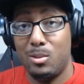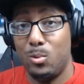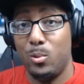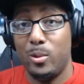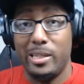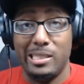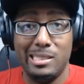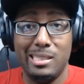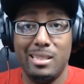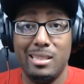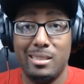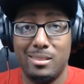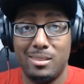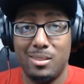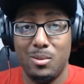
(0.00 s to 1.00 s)
to
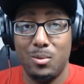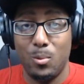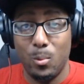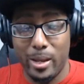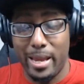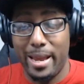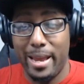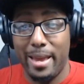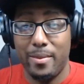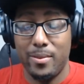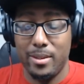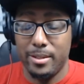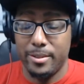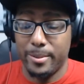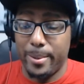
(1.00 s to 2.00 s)
exist while I had
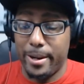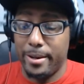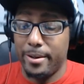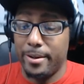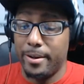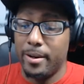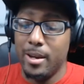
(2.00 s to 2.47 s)
these in my ear.